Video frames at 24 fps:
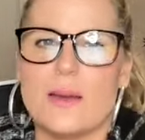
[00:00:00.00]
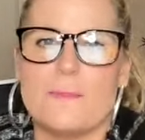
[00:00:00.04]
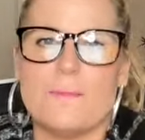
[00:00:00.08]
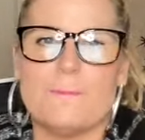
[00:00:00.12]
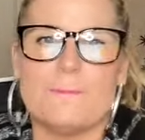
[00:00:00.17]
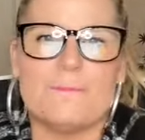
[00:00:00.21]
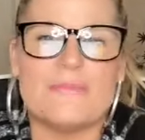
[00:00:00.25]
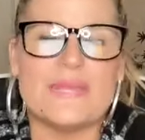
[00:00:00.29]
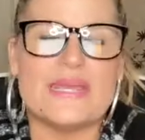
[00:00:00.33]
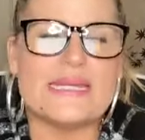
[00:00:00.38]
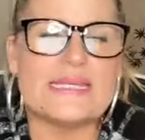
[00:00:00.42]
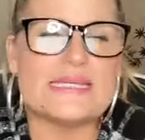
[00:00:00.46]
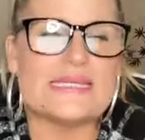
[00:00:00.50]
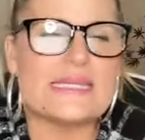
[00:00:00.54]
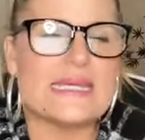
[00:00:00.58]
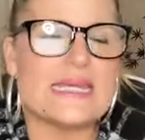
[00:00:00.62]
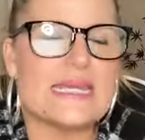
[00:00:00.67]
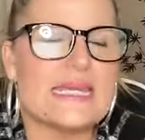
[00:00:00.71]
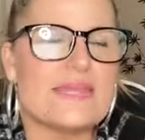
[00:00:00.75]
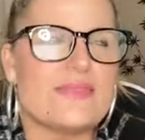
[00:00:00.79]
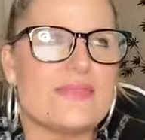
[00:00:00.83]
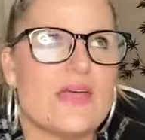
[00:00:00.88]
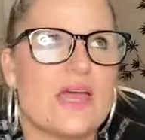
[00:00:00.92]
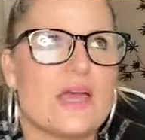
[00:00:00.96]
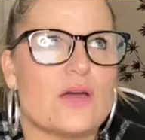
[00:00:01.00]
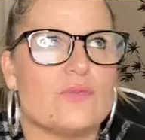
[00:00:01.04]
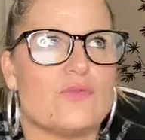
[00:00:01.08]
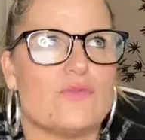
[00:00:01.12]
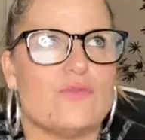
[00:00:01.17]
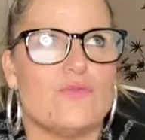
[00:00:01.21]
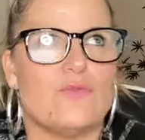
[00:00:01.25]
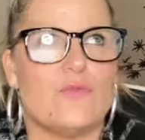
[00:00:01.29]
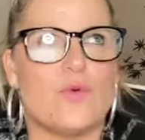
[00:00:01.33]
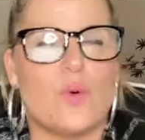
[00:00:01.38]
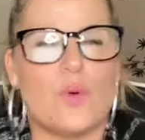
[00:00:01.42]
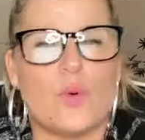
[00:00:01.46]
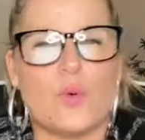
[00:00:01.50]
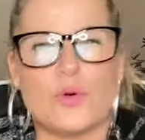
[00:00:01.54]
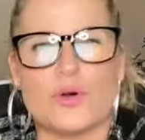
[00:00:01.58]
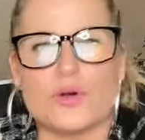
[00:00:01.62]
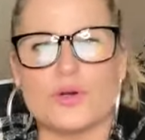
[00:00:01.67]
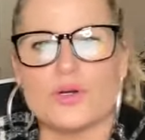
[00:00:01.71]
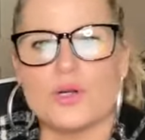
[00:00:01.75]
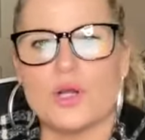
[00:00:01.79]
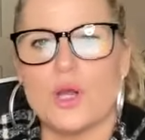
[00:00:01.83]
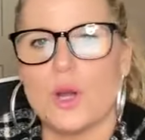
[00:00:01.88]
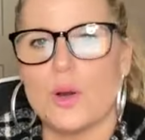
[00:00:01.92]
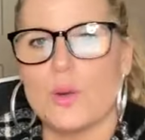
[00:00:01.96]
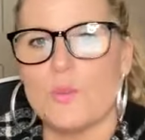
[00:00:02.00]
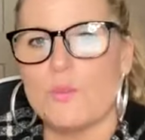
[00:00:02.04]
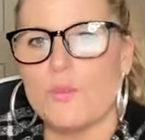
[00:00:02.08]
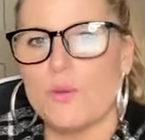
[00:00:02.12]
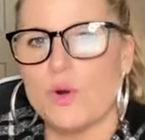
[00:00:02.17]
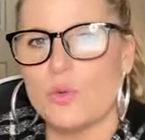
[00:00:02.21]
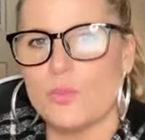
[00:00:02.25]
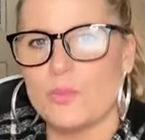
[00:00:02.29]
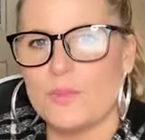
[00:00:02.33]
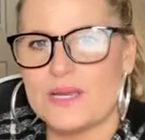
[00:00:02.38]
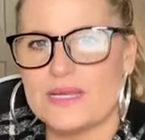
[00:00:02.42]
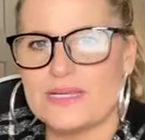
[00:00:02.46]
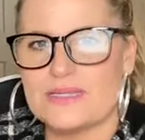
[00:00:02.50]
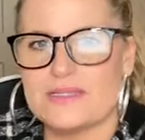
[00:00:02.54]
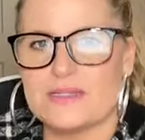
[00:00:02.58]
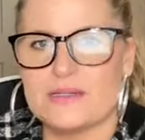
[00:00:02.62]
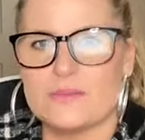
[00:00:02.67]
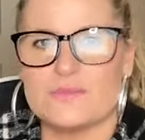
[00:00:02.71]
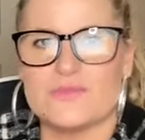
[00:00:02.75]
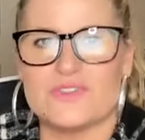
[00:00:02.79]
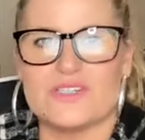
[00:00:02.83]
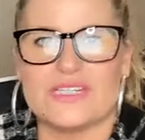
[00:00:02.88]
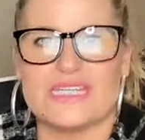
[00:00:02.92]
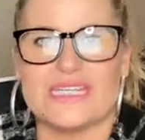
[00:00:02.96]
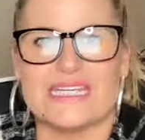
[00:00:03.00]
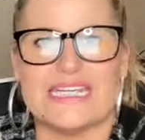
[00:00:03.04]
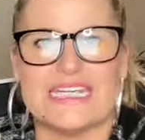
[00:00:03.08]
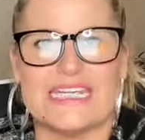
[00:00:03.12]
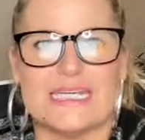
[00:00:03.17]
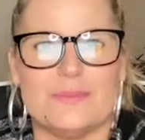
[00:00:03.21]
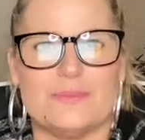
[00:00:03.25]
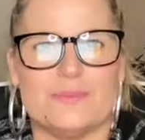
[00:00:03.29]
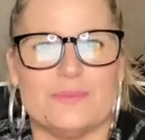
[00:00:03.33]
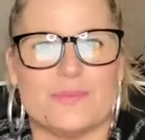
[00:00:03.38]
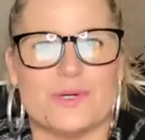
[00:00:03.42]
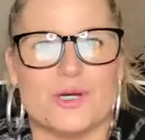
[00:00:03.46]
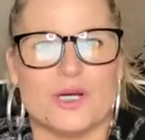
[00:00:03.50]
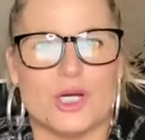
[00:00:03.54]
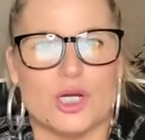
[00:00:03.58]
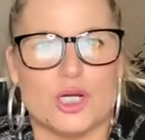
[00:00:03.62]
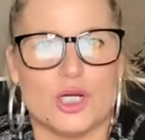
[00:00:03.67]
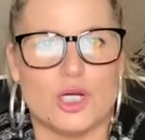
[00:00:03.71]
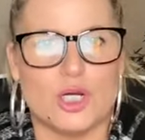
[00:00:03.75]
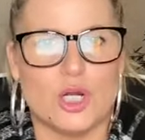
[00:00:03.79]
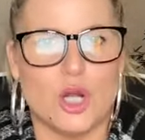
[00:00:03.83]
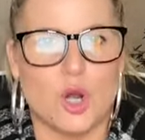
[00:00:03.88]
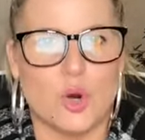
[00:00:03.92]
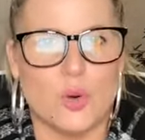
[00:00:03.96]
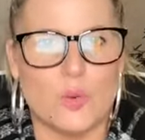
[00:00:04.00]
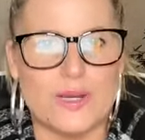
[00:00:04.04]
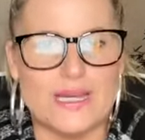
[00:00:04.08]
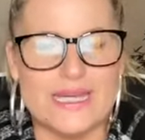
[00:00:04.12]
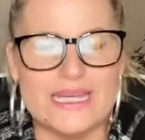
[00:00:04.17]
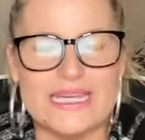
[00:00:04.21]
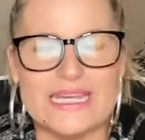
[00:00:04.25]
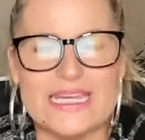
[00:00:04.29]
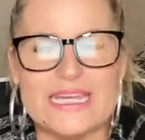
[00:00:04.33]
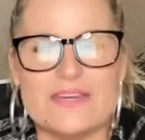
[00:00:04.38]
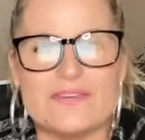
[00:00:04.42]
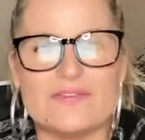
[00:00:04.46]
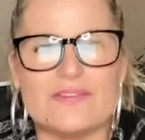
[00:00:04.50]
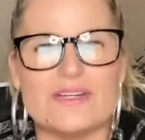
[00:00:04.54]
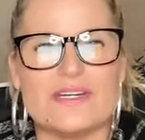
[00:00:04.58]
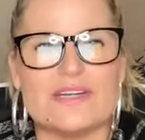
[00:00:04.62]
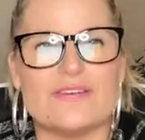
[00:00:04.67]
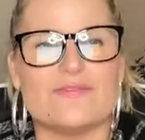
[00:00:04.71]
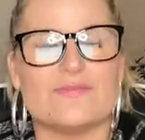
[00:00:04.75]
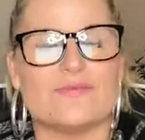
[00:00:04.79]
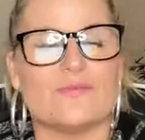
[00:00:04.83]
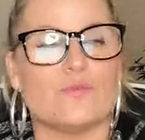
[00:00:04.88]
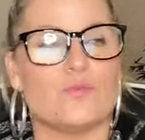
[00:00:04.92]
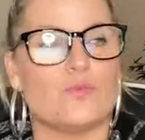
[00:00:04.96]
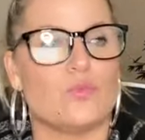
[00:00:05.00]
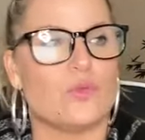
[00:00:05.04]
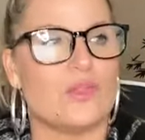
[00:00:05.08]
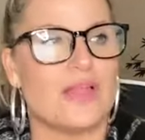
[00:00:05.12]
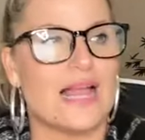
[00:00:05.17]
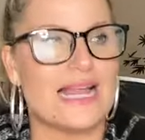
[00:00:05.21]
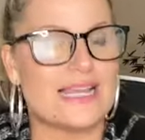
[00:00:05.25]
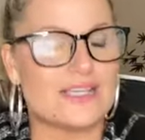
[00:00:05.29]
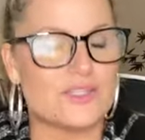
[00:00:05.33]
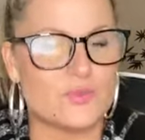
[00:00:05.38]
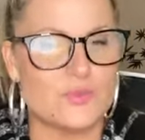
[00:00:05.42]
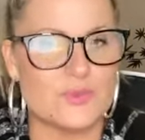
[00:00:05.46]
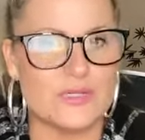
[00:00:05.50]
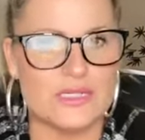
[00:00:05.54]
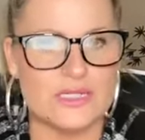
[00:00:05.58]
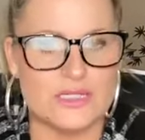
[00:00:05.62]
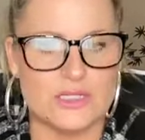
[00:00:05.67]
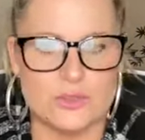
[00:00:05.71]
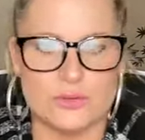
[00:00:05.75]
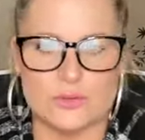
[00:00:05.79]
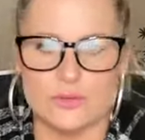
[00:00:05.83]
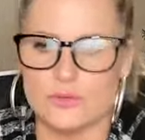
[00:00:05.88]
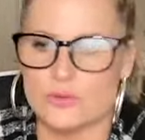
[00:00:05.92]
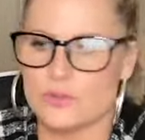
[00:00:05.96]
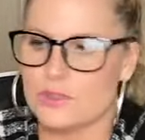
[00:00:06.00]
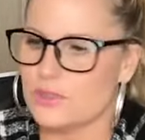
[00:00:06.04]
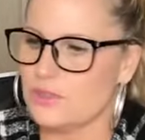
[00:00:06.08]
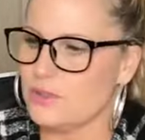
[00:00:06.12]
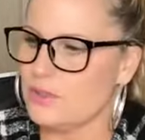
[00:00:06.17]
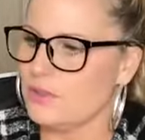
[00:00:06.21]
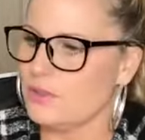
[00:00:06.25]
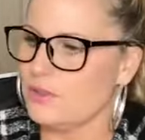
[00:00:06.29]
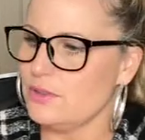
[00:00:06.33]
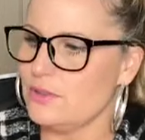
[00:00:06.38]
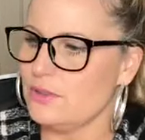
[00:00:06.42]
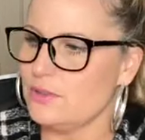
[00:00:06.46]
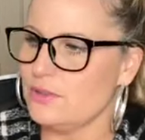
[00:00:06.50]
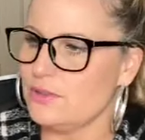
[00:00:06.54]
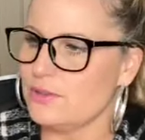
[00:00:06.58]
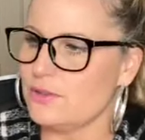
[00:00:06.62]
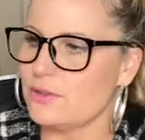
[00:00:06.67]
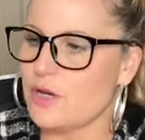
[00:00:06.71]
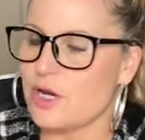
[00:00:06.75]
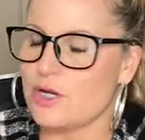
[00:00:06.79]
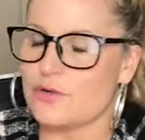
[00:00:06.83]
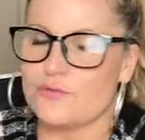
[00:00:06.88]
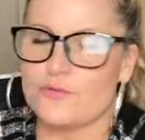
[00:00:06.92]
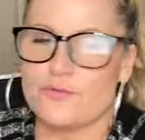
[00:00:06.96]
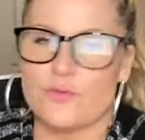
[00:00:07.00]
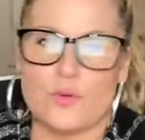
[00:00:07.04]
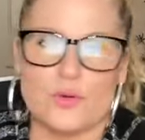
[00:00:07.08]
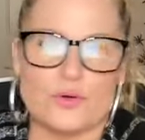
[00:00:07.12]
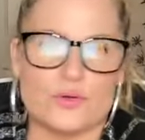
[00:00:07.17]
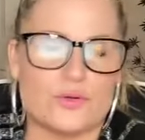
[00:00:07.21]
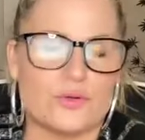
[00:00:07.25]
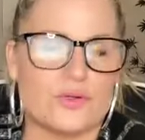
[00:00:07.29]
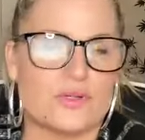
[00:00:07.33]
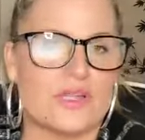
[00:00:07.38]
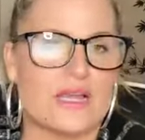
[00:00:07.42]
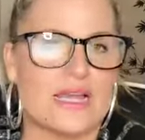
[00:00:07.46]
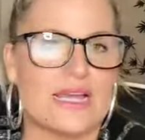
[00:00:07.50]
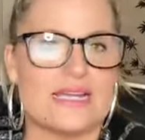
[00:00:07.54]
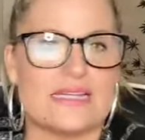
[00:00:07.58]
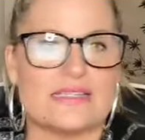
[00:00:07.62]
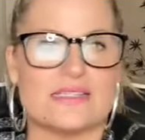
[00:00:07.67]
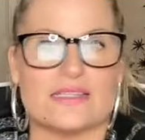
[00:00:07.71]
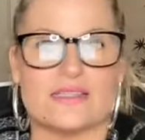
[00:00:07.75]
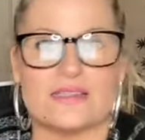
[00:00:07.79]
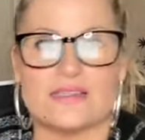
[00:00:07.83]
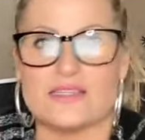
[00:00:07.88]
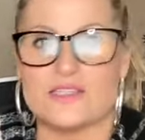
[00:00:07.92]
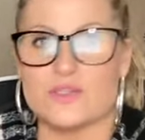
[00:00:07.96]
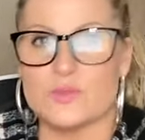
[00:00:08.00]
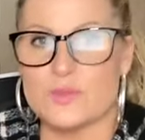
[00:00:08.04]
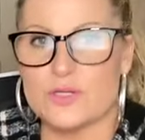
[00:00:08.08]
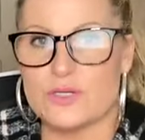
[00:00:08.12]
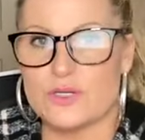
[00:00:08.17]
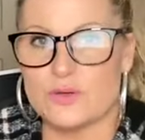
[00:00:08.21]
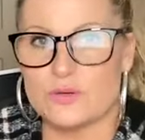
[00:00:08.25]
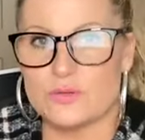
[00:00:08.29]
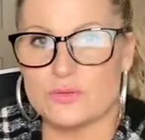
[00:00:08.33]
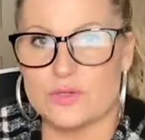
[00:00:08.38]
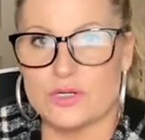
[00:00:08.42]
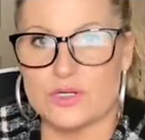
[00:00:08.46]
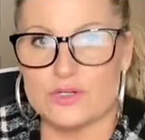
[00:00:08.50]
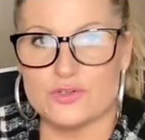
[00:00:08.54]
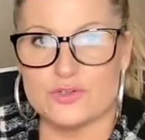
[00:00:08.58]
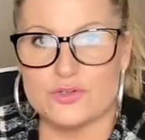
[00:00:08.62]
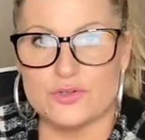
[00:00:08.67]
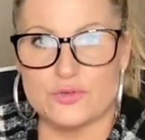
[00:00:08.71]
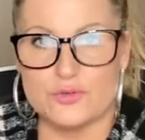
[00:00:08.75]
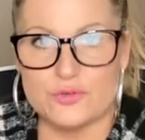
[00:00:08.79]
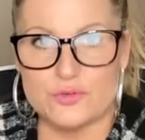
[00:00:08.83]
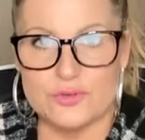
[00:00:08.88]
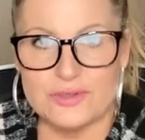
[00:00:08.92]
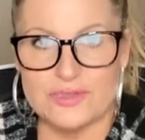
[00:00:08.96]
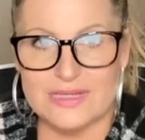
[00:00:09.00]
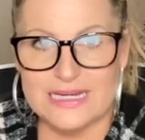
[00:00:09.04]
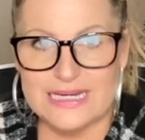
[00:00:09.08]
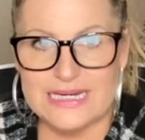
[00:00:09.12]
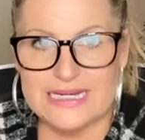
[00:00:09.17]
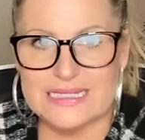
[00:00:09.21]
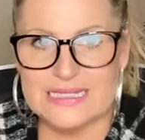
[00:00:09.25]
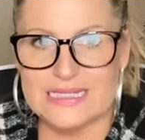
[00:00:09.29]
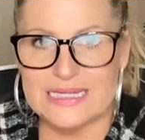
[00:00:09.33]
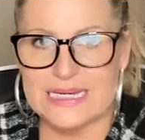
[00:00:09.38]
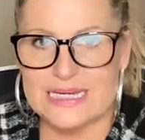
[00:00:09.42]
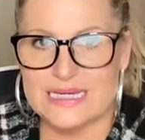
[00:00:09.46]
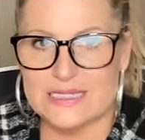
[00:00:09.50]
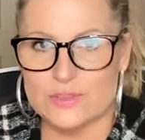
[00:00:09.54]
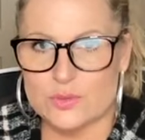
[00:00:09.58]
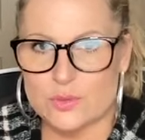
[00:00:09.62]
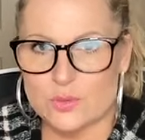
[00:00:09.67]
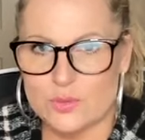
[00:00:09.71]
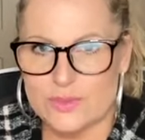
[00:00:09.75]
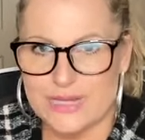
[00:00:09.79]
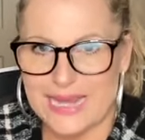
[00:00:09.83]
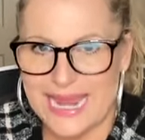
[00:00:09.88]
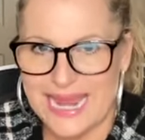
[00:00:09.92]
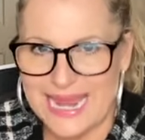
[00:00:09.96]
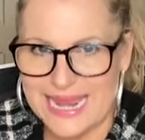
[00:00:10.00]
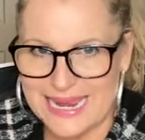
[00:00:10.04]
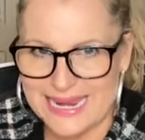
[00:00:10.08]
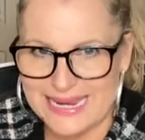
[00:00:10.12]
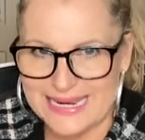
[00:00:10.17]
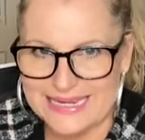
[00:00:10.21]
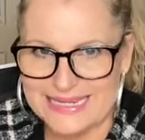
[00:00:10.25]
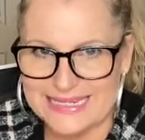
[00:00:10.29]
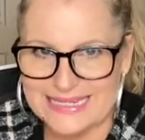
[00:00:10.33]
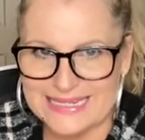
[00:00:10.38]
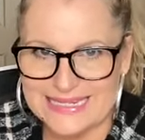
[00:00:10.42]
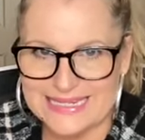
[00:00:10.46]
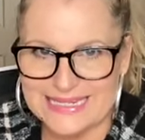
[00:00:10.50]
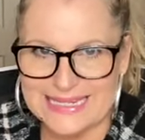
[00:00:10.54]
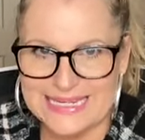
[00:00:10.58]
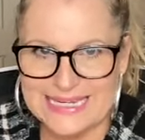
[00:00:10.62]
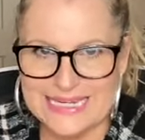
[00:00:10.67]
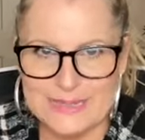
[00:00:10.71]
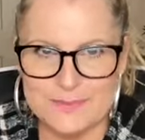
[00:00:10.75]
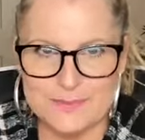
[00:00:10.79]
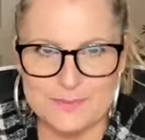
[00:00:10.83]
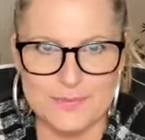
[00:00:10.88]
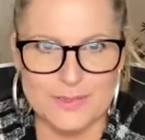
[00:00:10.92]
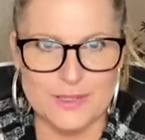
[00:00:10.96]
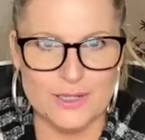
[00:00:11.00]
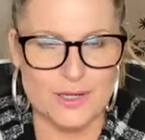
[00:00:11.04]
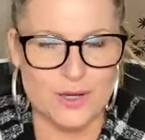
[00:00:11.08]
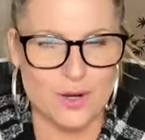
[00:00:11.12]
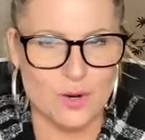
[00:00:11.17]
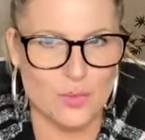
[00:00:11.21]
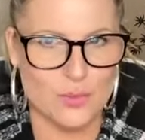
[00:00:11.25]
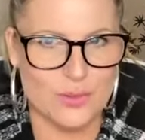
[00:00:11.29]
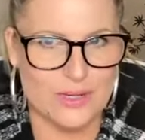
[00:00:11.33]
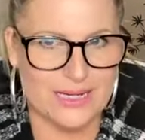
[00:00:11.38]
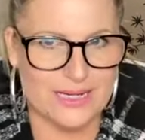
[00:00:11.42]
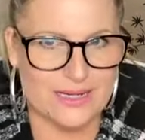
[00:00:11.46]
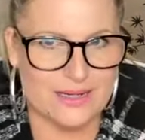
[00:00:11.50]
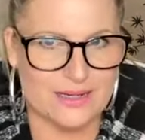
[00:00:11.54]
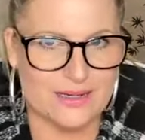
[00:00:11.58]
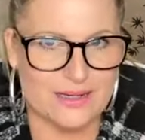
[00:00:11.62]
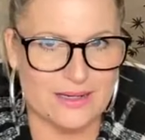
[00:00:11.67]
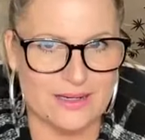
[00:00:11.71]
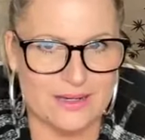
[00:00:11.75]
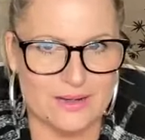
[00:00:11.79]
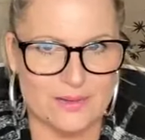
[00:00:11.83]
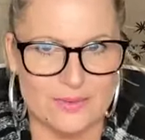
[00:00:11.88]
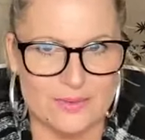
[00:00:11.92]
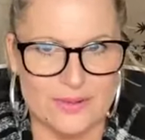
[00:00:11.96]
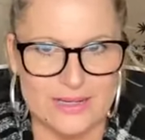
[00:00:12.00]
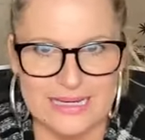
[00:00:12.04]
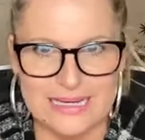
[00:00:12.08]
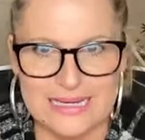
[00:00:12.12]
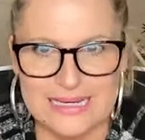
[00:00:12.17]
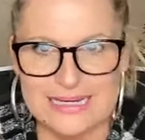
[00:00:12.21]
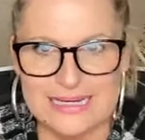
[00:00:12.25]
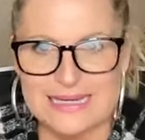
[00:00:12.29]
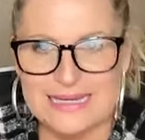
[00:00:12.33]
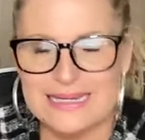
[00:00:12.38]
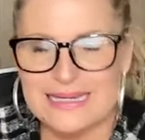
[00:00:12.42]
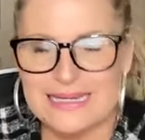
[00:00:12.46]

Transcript: maintain that forward momentum to keep going. Even if last week you got 4 new clients and this week you only got 2 new clients, it's okay. Keep going, okay?